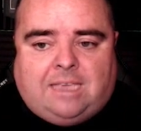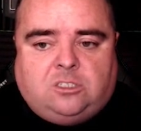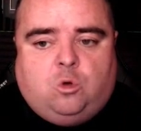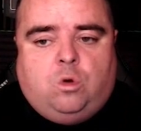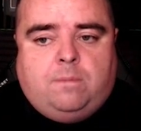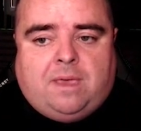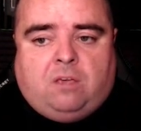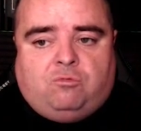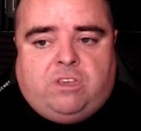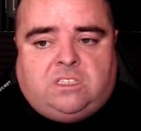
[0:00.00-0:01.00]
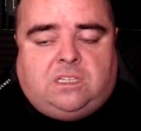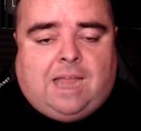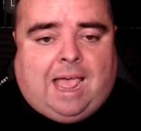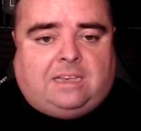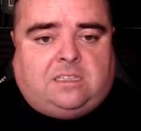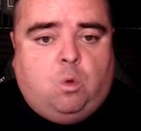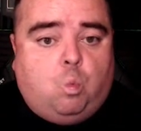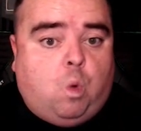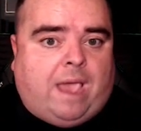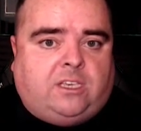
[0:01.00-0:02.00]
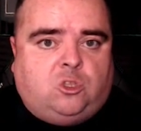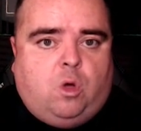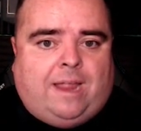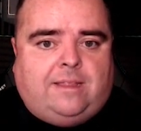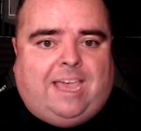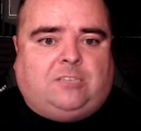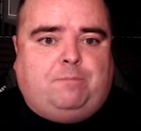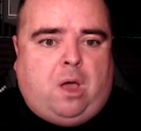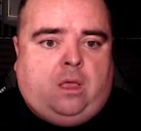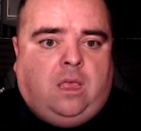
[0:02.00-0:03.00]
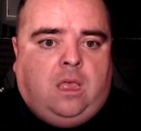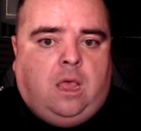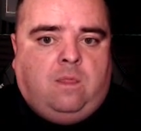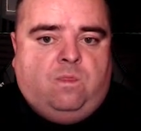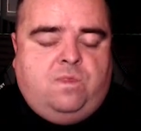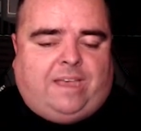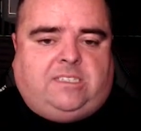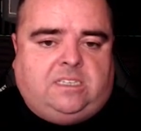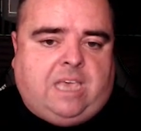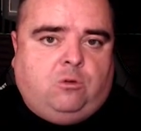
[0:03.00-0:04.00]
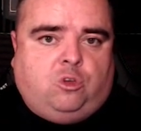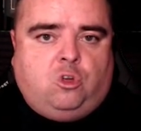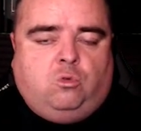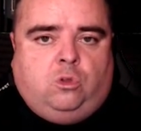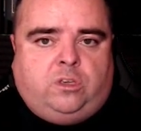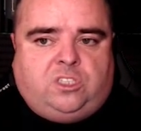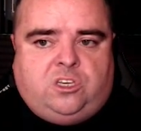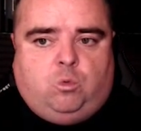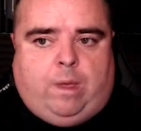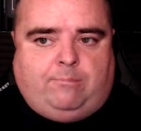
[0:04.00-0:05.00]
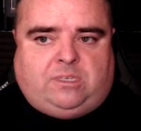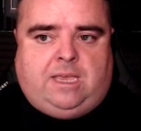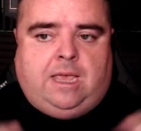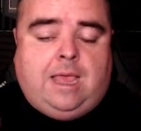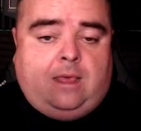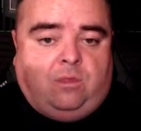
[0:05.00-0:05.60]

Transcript: is going to be a reason as to why it's not indexed, but this is how Google looks at your website.